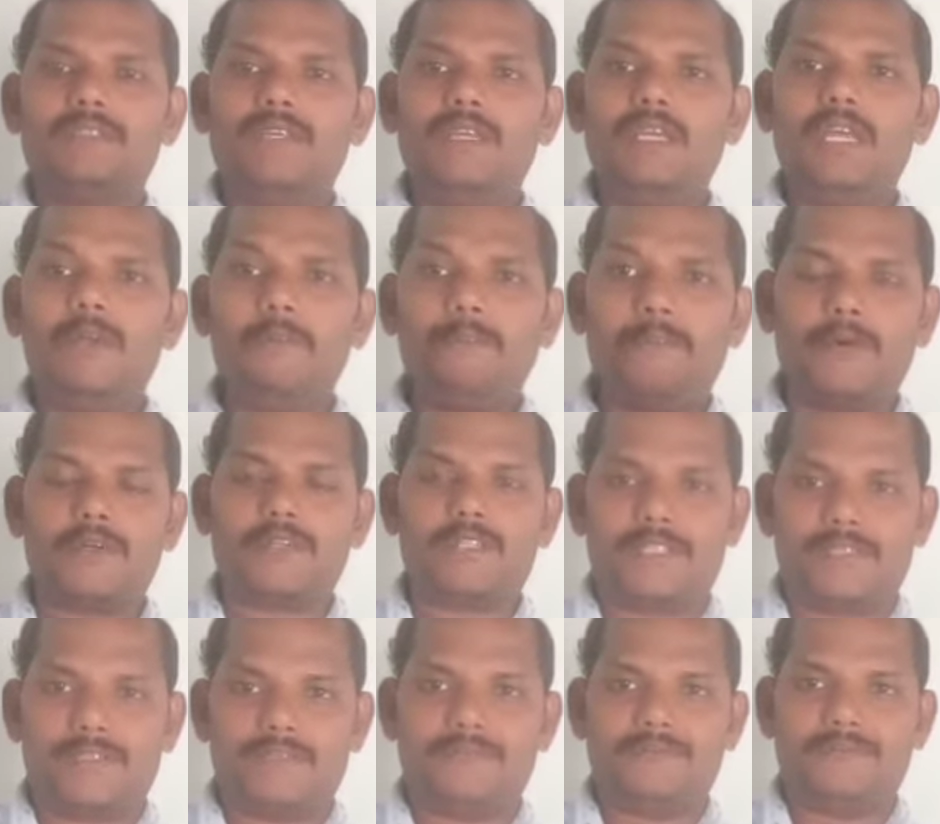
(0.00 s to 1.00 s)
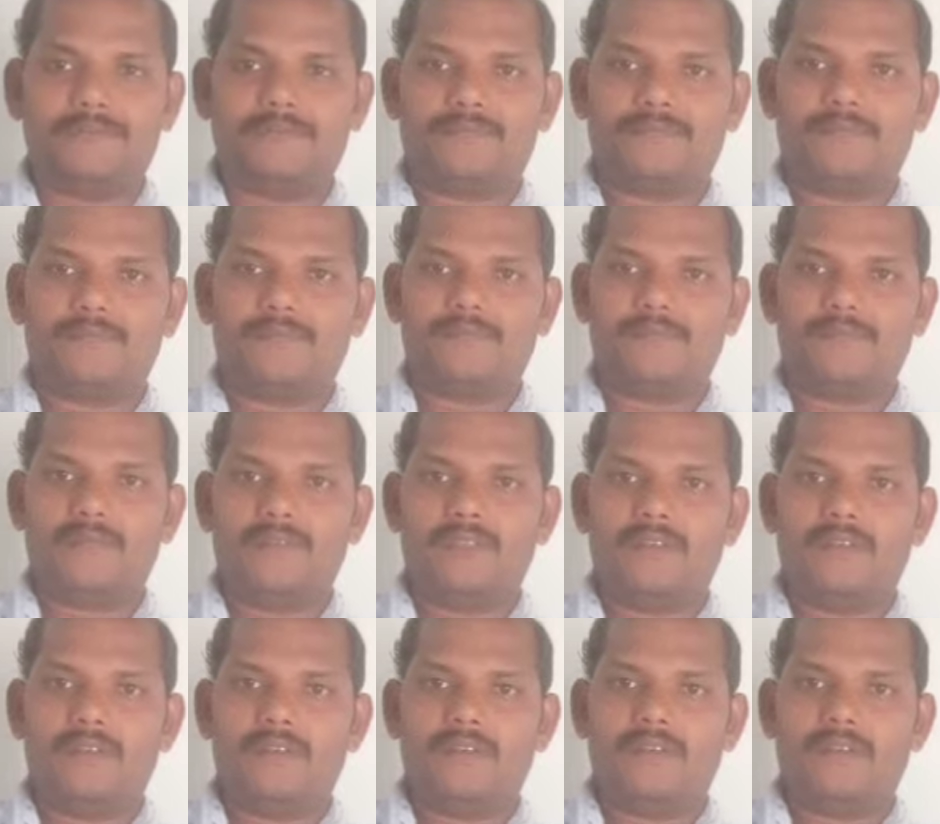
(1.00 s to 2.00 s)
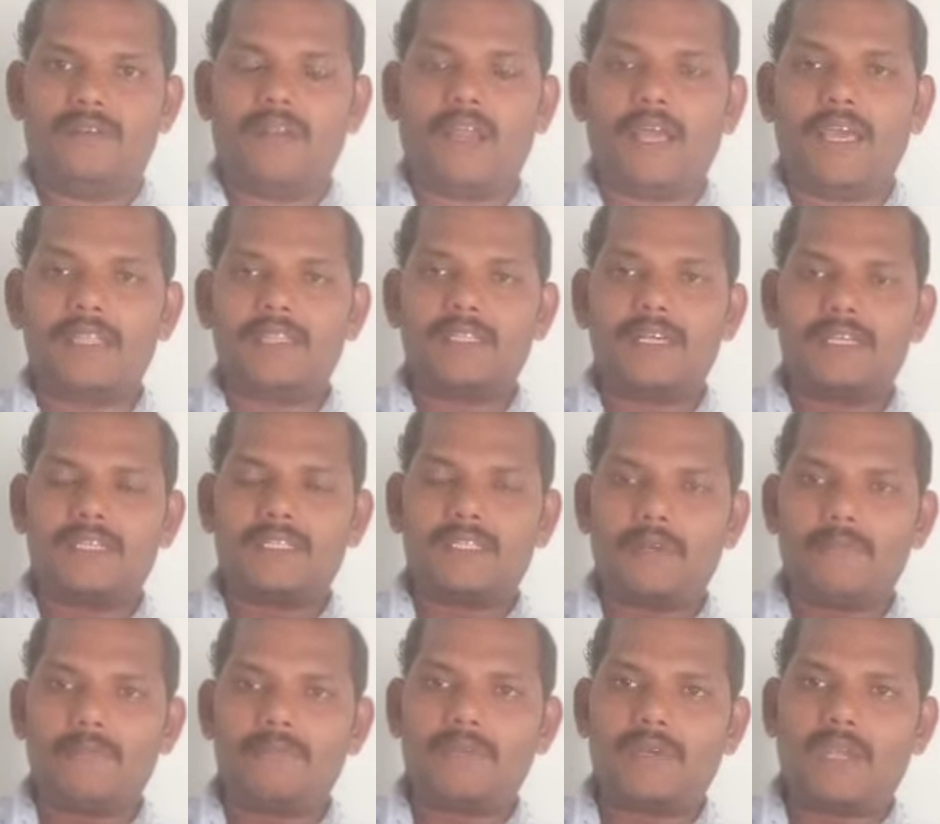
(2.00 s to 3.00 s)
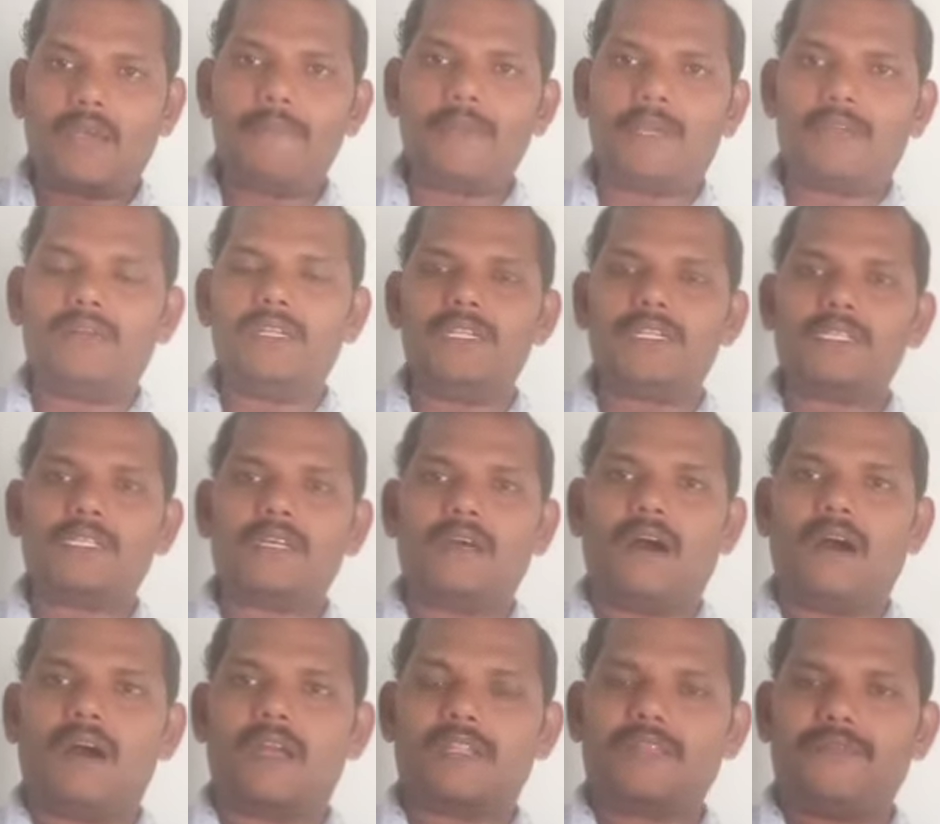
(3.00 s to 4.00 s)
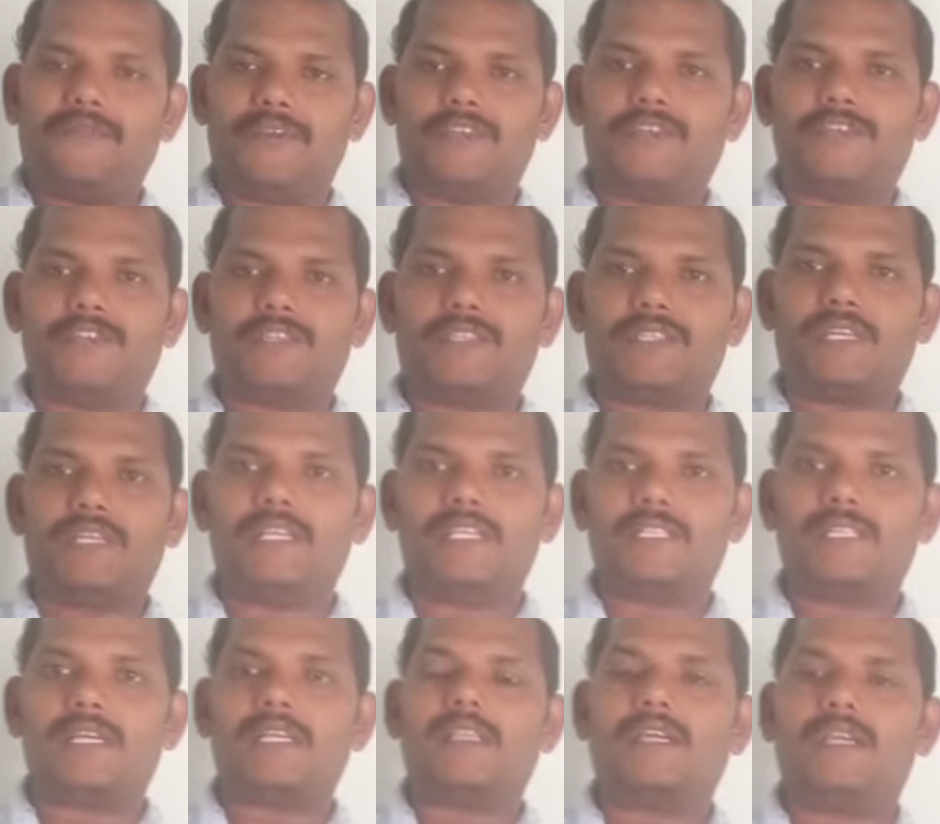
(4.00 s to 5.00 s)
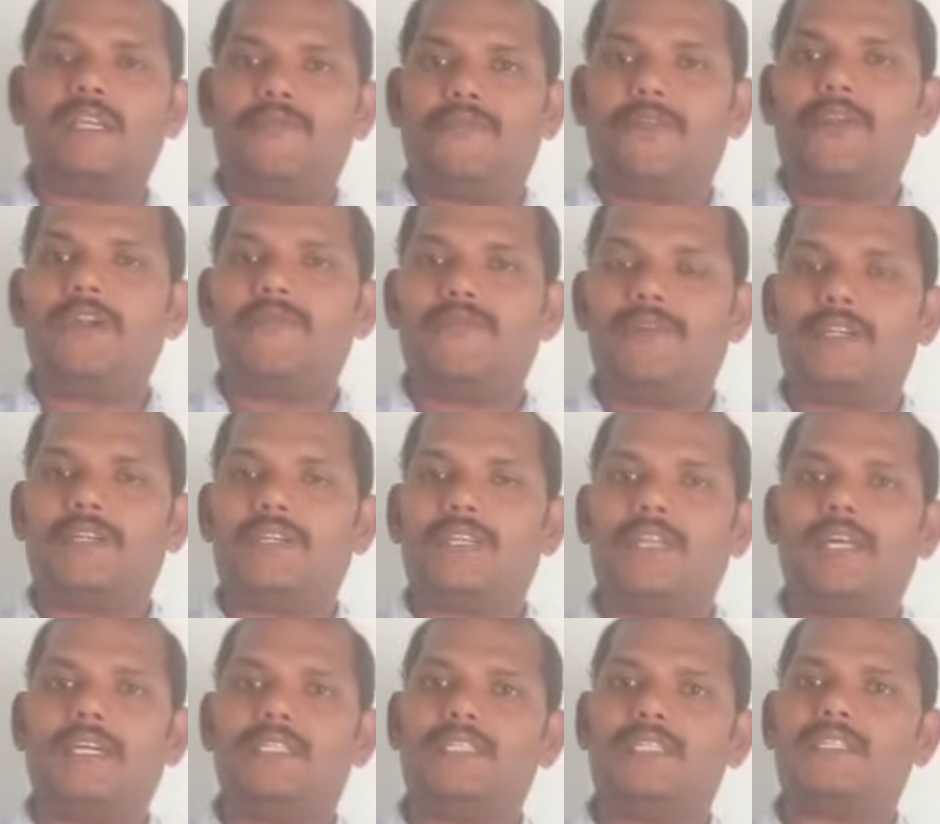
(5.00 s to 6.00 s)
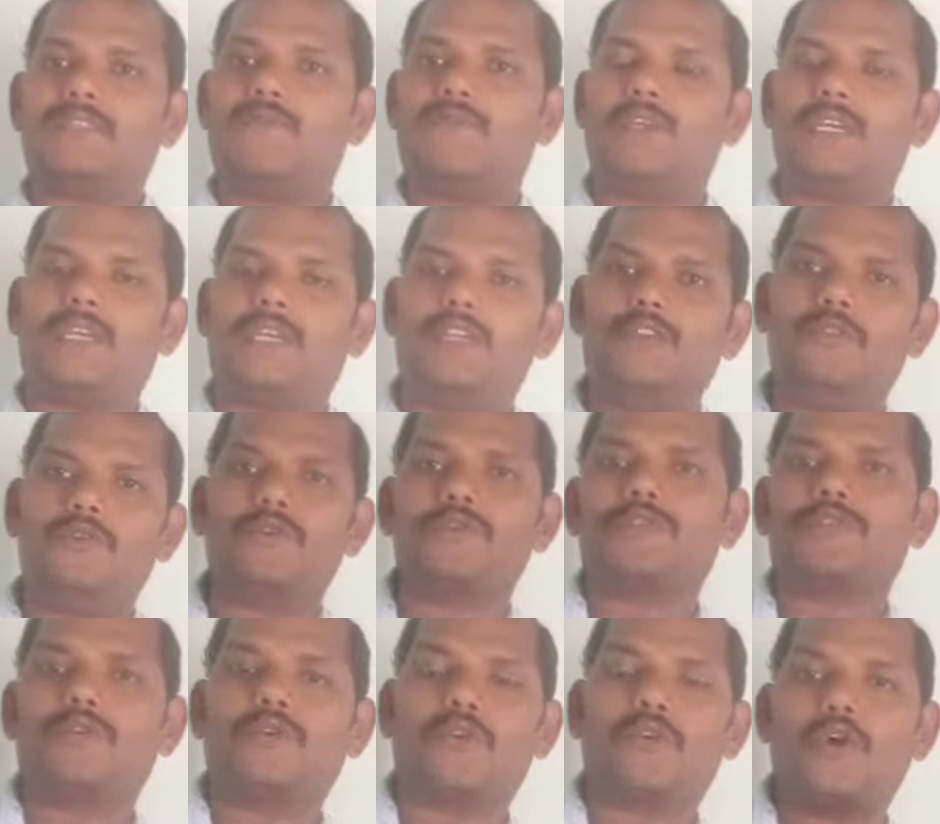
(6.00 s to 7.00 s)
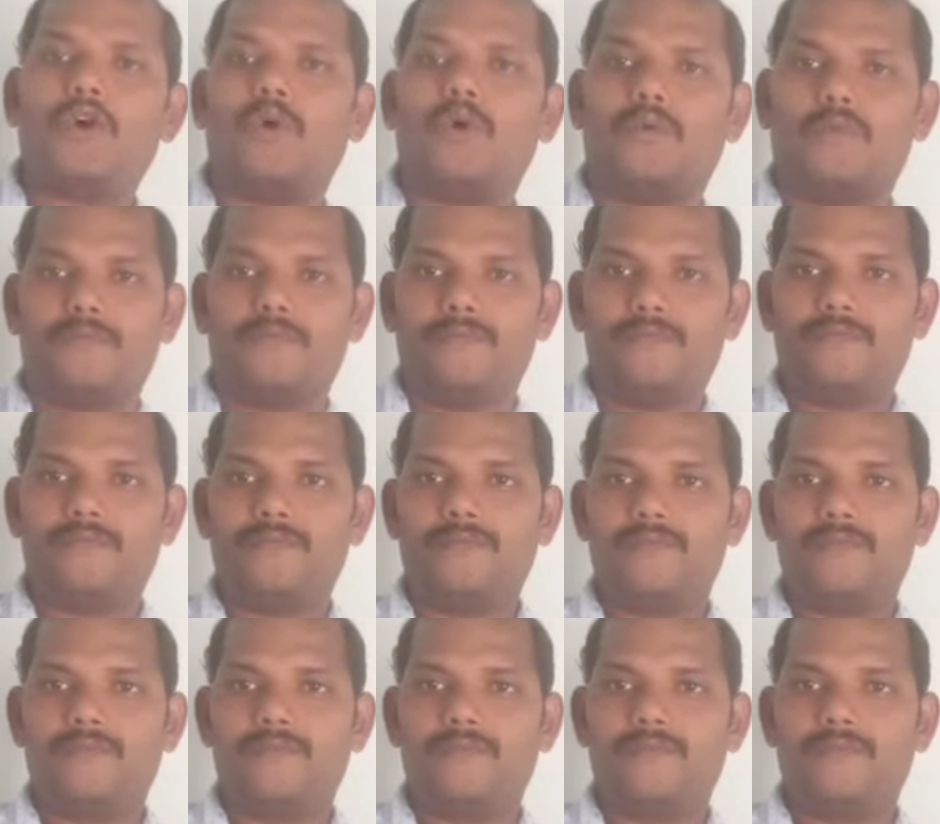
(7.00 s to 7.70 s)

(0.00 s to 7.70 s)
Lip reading: inputs like that, some chemicals or the pesticides or the different fertilizers we can use to grow